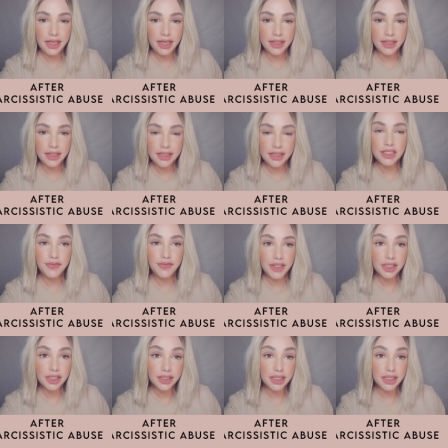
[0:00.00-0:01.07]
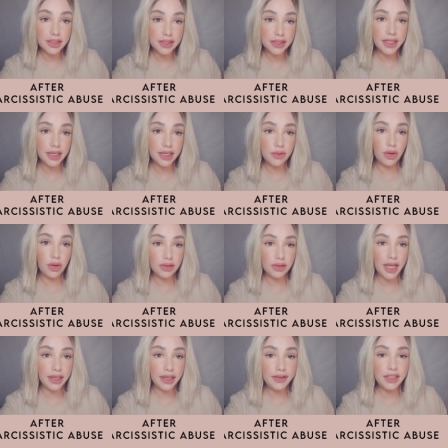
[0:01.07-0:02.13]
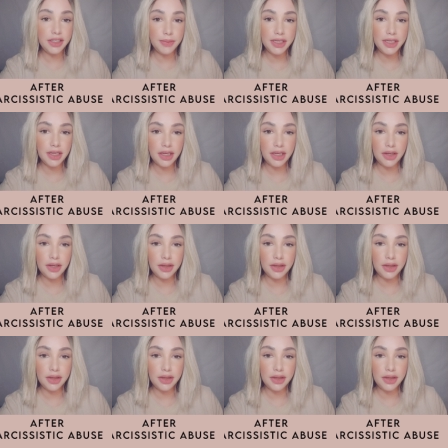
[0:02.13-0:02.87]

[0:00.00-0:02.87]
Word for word: And these feelings, they are likely to be uh,